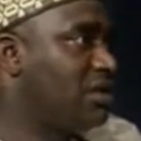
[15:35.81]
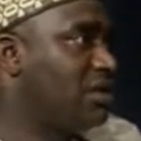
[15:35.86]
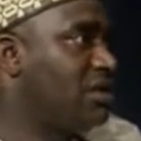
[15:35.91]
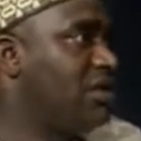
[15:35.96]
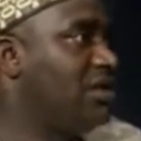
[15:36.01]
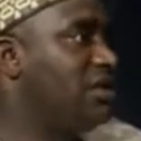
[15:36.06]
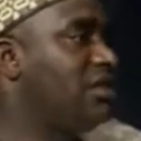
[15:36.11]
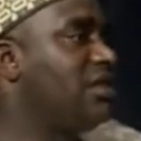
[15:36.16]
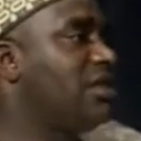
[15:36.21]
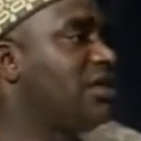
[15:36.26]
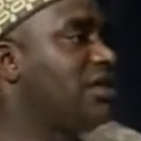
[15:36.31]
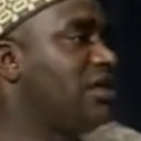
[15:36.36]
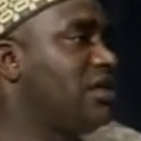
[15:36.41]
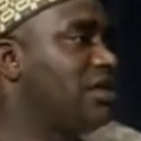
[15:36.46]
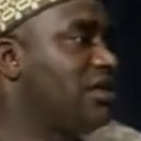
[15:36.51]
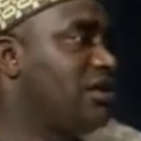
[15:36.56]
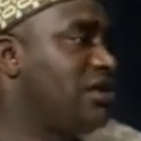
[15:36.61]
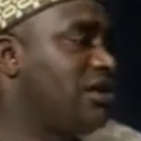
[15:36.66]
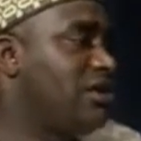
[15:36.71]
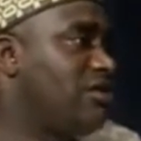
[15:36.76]
In the
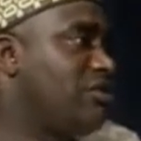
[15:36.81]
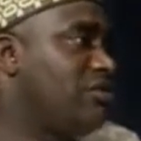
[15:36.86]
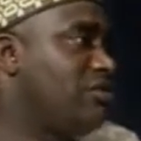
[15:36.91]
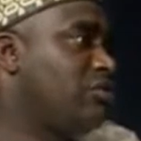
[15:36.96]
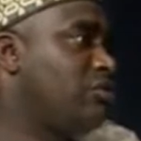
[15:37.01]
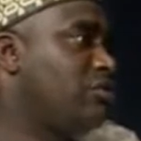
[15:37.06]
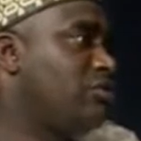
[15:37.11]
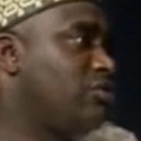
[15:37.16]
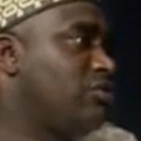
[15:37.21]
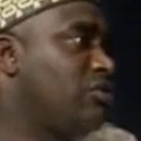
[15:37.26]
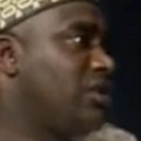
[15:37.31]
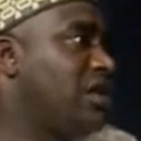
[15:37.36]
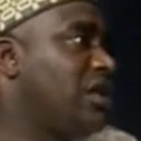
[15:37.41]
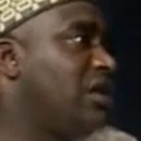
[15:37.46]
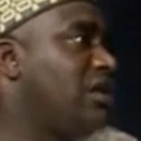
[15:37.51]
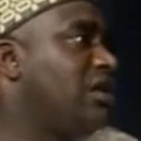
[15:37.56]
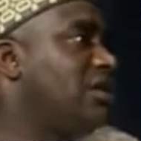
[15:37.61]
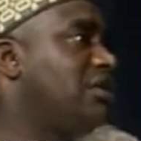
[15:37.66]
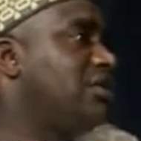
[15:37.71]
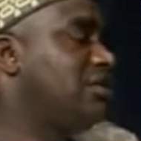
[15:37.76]
area of rural
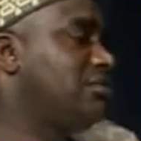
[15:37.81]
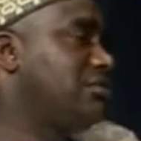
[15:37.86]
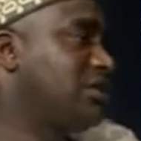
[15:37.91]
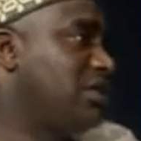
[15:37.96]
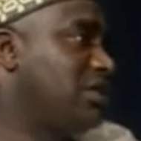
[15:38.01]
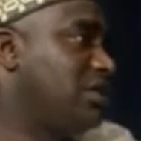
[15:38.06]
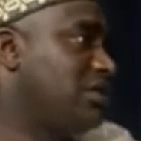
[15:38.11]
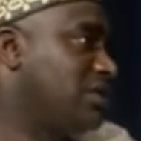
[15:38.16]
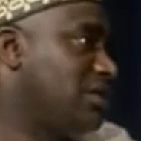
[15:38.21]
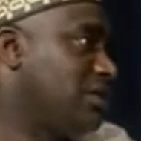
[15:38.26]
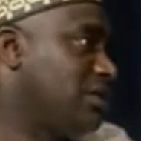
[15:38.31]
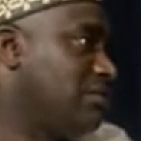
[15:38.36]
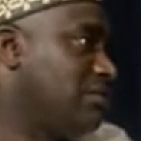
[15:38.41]
electrification,